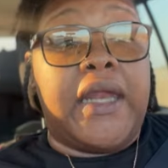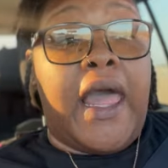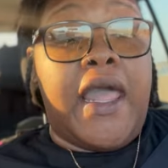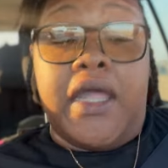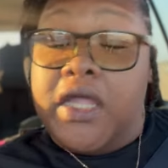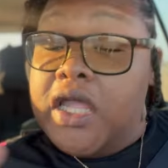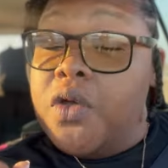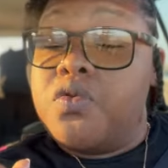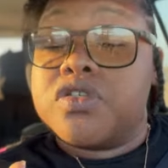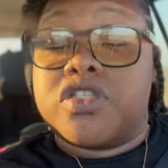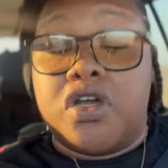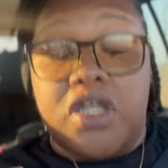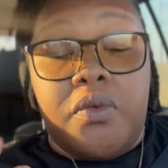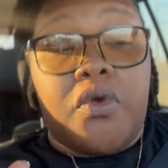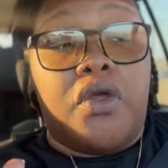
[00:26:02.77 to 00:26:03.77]
Like, it was,
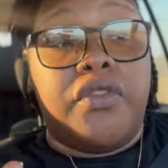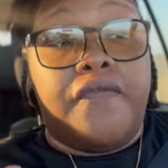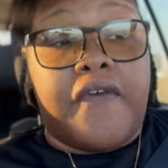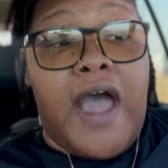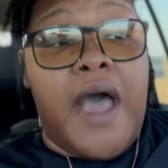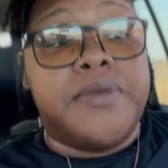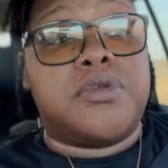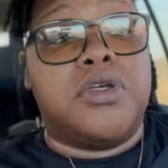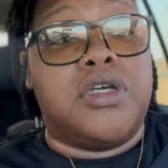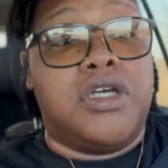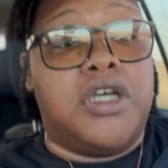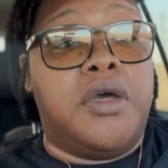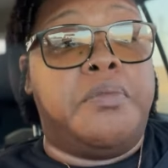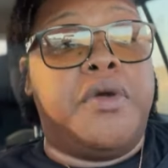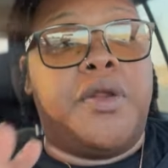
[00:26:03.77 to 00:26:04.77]
don't get wrong, the vibes were
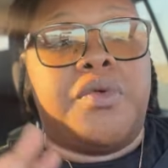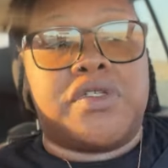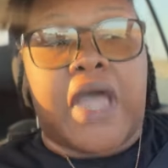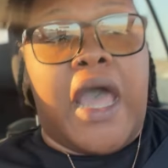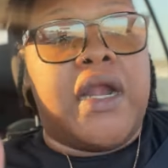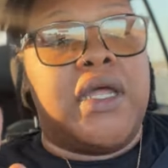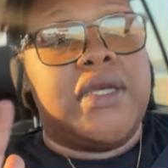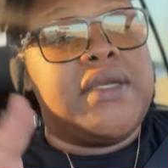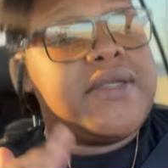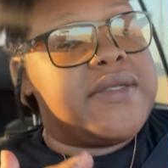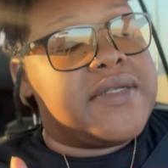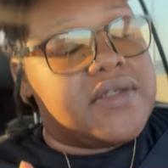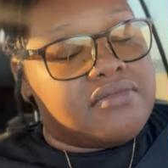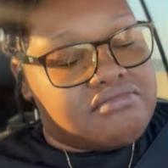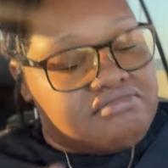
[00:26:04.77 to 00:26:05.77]
good, but it was kind
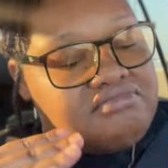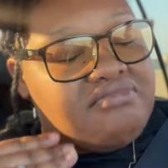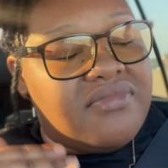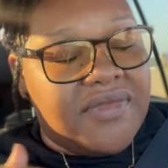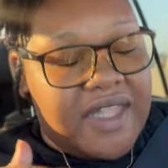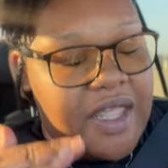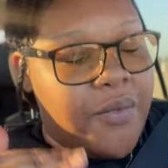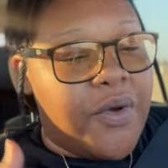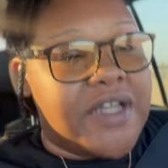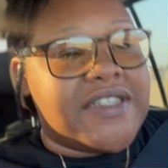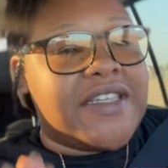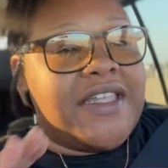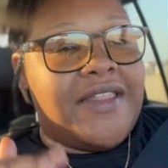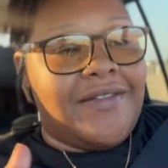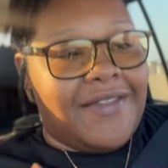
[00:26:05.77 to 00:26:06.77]
of, it
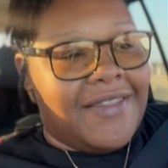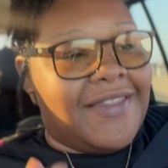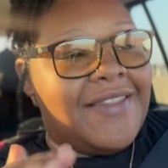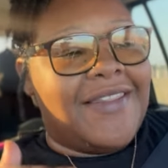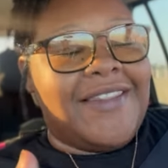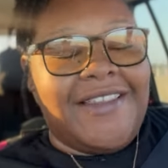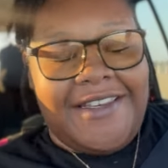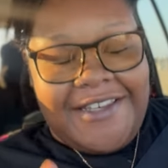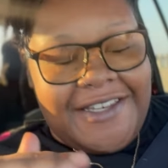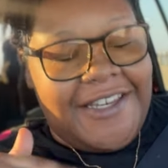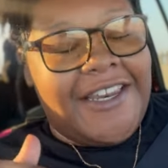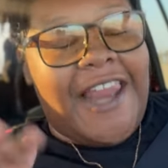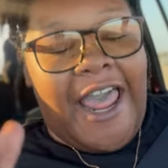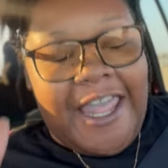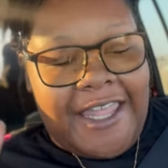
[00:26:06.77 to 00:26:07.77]
wasn't
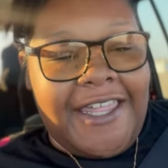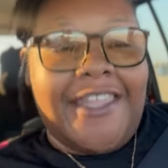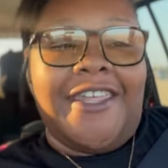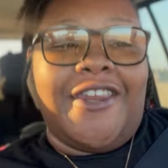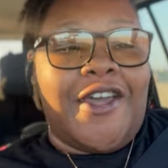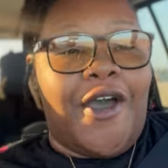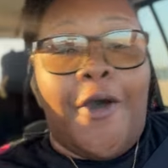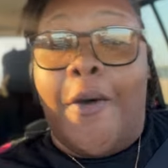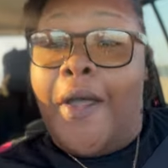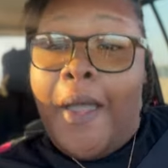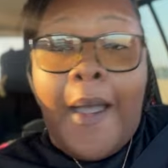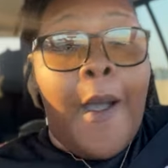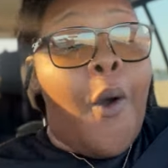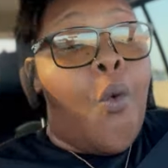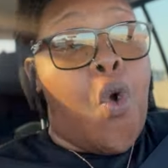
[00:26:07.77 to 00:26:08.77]
like, you know,
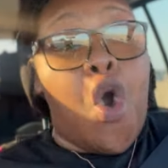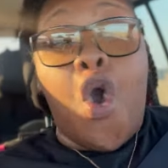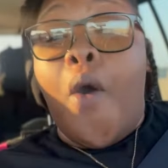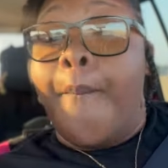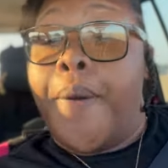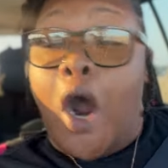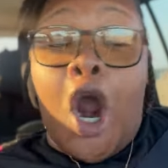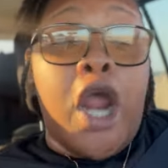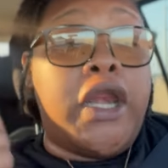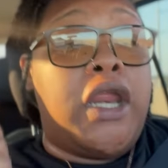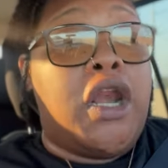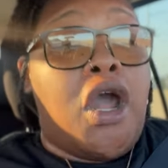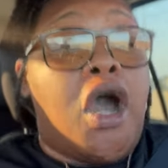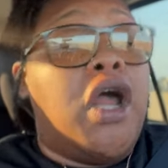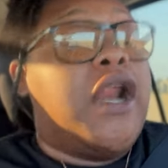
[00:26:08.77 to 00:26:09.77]
woo, party
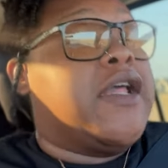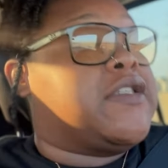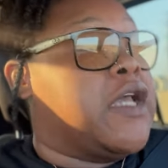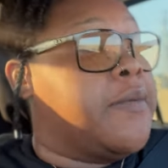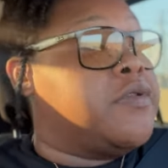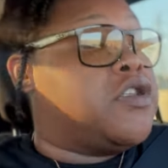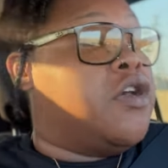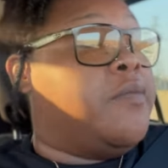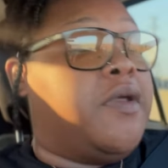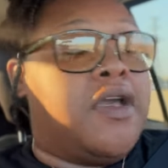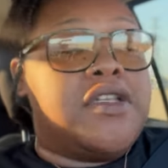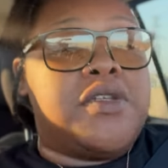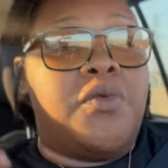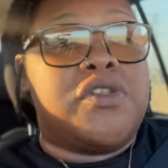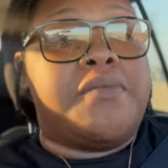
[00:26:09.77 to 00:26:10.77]
and all that type of stuff
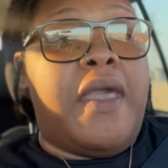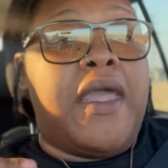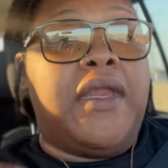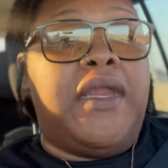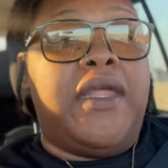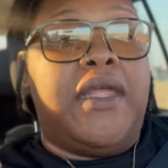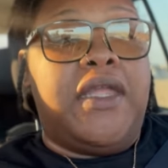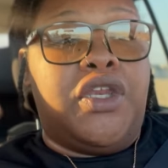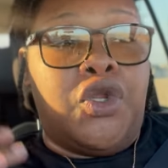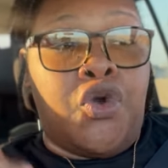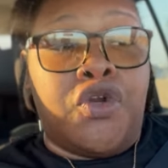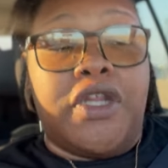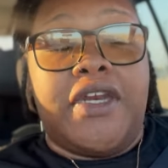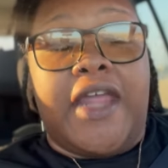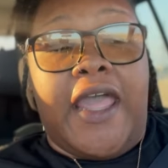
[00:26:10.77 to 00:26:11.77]
because it was mainly
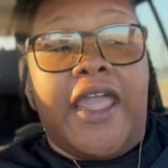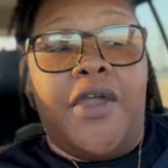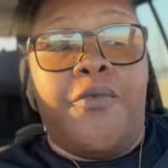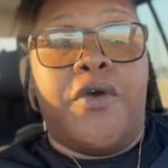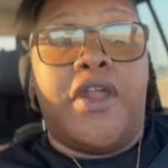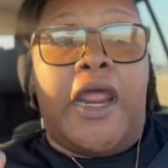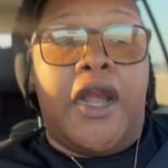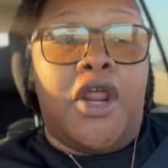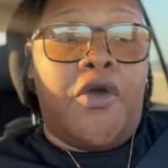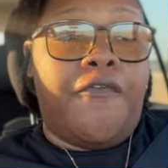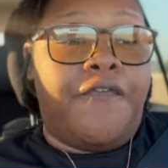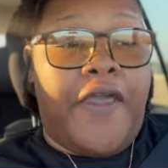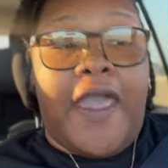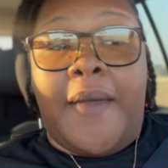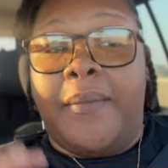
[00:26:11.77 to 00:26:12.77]
during the day when, you know,
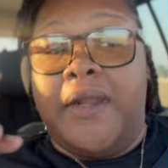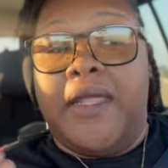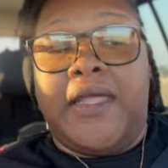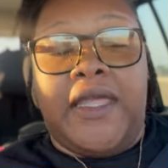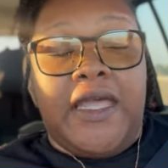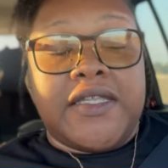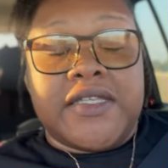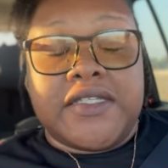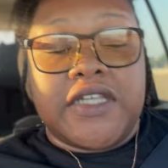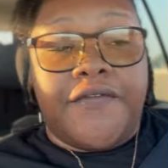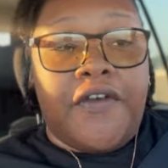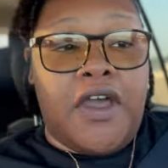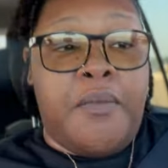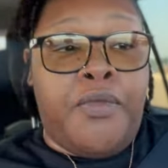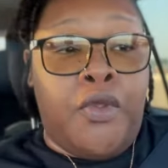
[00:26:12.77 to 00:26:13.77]
family, kids and stuff
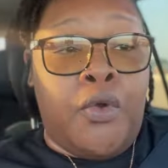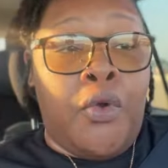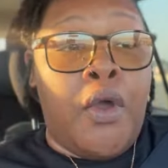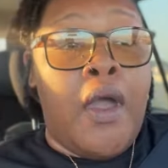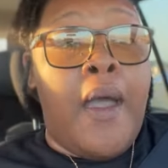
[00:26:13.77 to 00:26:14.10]
come through.